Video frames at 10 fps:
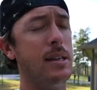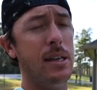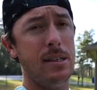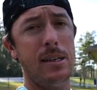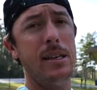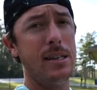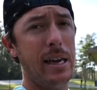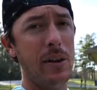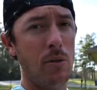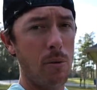This is
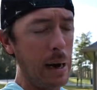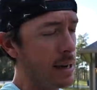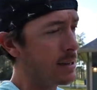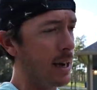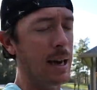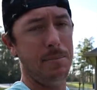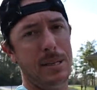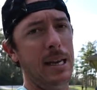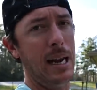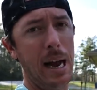a great time
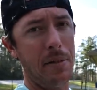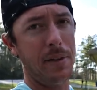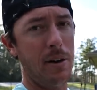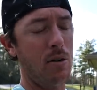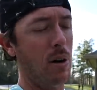to get out there.